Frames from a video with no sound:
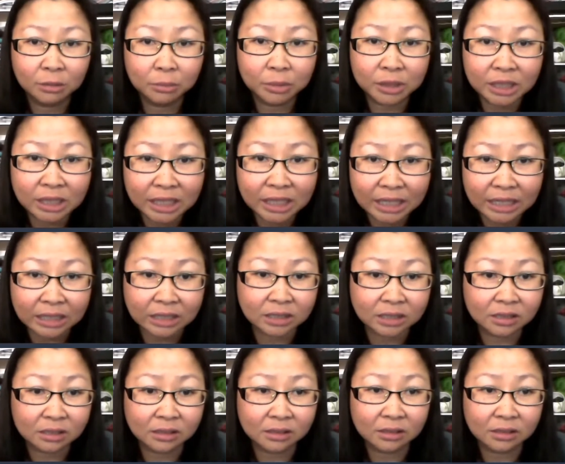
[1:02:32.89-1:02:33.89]

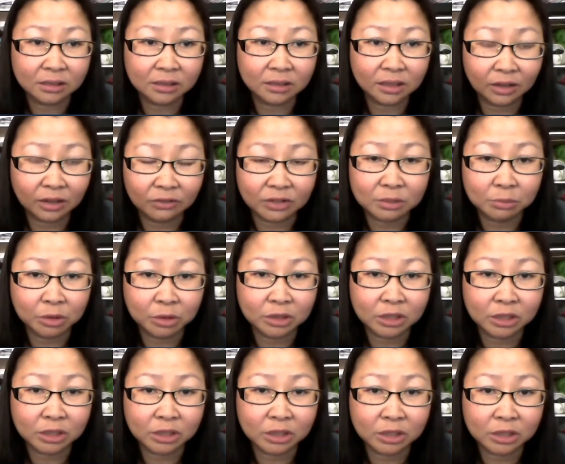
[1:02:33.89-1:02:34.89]
Please give us
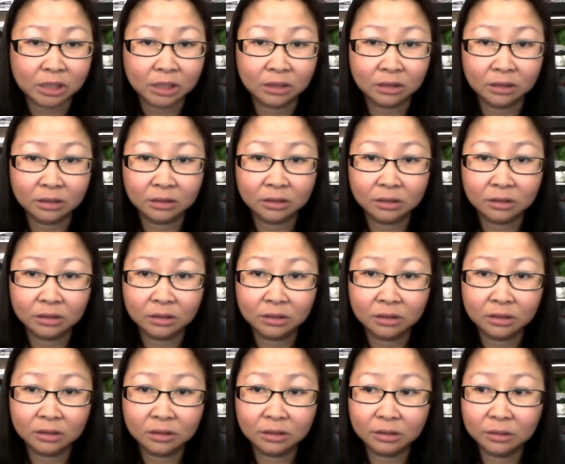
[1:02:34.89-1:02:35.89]
mercy,
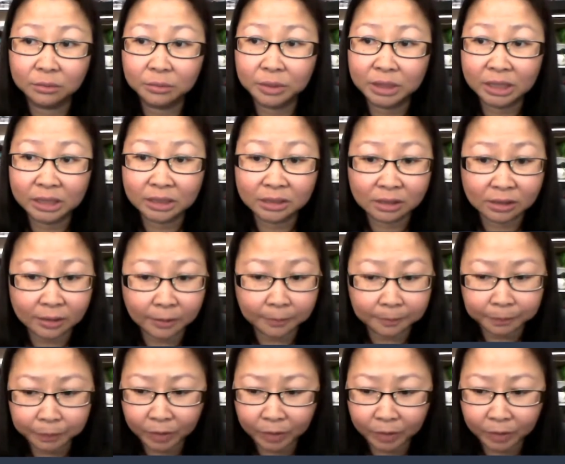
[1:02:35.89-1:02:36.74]
because